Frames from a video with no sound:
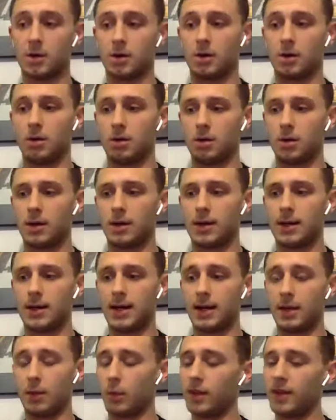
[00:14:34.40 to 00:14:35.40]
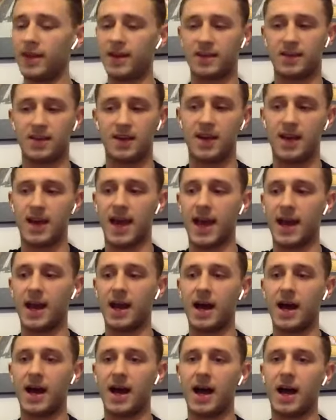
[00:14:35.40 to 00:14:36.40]
So, that's it. Yeah, and
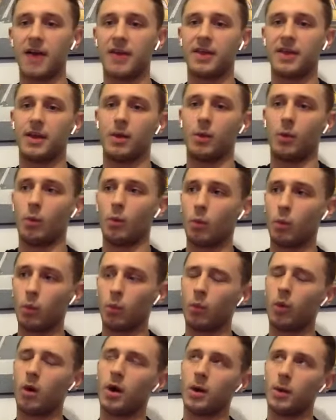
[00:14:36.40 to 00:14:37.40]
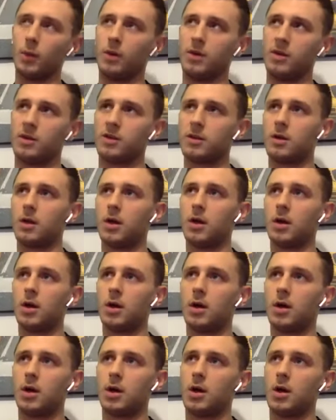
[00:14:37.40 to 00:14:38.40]
I think it was,
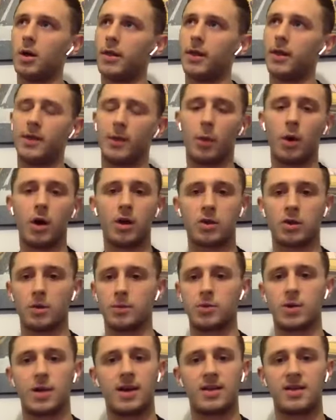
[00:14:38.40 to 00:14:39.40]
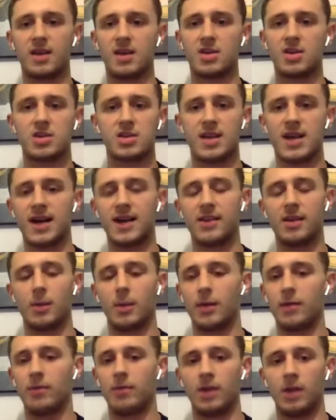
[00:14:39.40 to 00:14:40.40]
there were some training sessions I had that
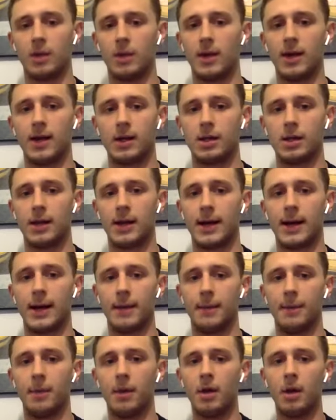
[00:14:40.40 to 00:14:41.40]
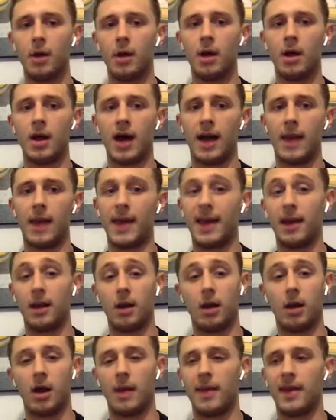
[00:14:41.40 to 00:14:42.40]
went really well, and
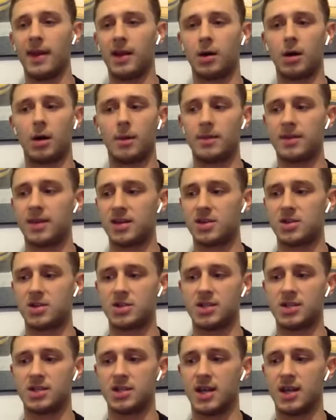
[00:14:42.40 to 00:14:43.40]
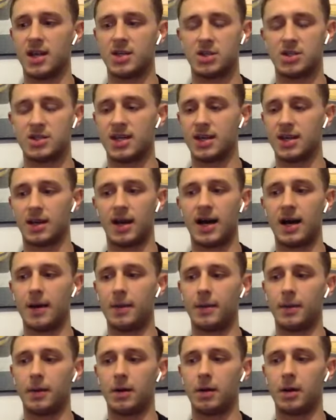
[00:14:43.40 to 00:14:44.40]
then in competitions it just didn't
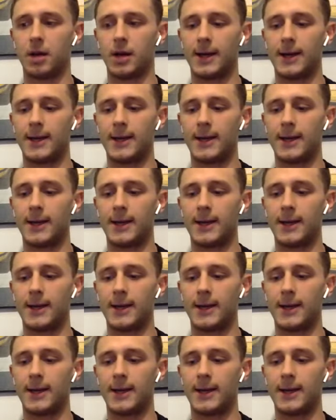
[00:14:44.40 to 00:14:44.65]
happen.